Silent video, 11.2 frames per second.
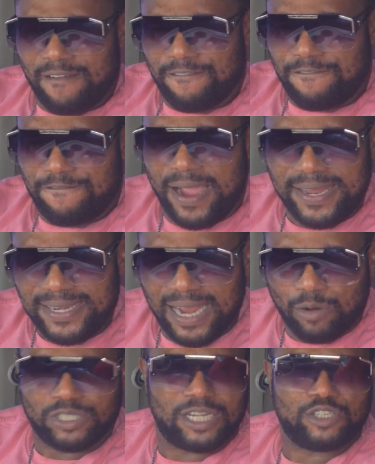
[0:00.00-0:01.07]
Find
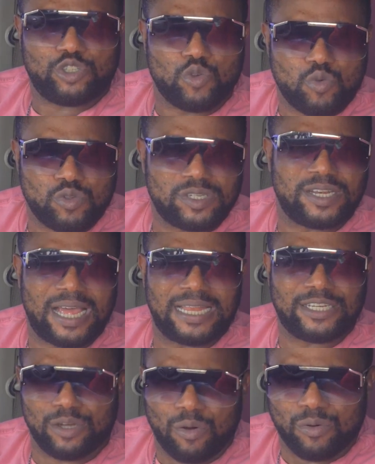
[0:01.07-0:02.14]
out her do's and
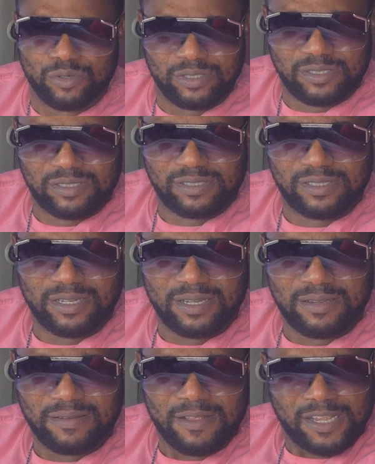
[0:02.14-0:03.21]
her don'ts.
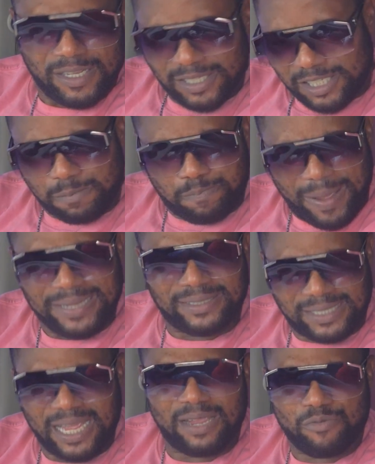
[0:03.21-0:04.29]
Spend
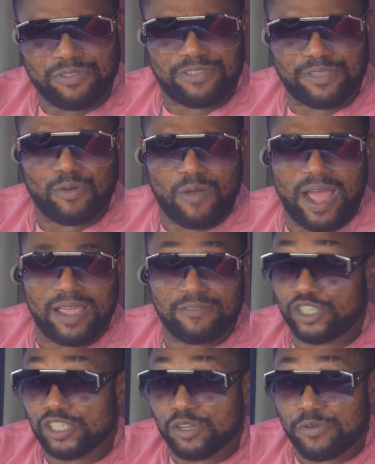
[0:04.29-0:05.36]
time with your wife.
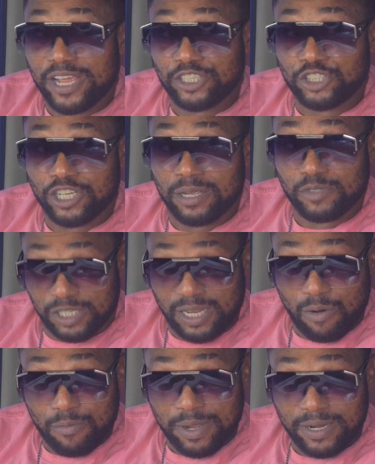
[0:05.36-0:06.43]
She's a real gem. See
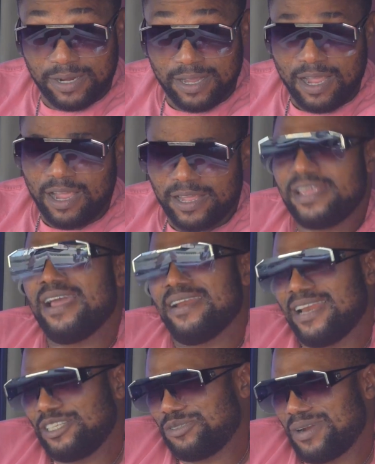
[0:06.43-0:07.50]
that woman? Yeah,
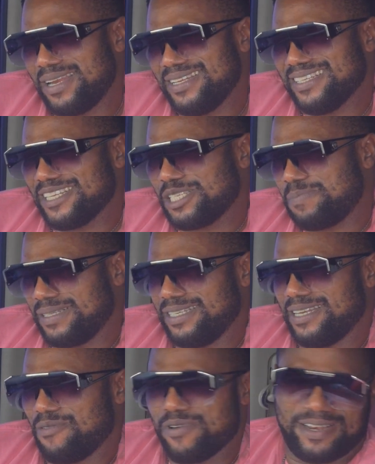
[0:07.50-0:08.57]
naturally, it is
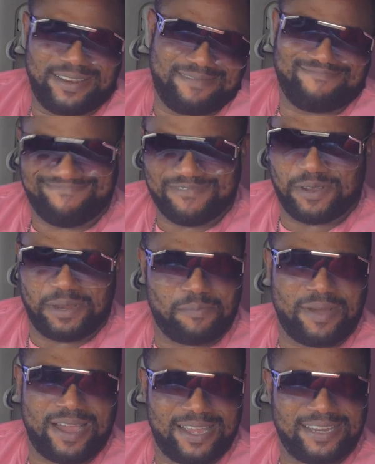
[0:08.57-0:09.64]
expected that when a
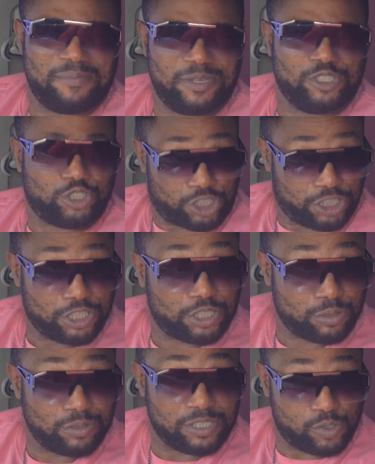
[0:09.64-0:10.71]
man
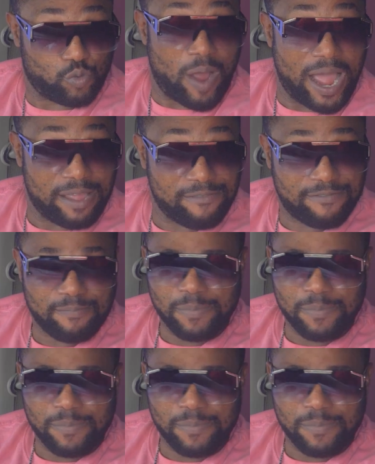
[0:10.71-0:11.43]
cheats on his wife,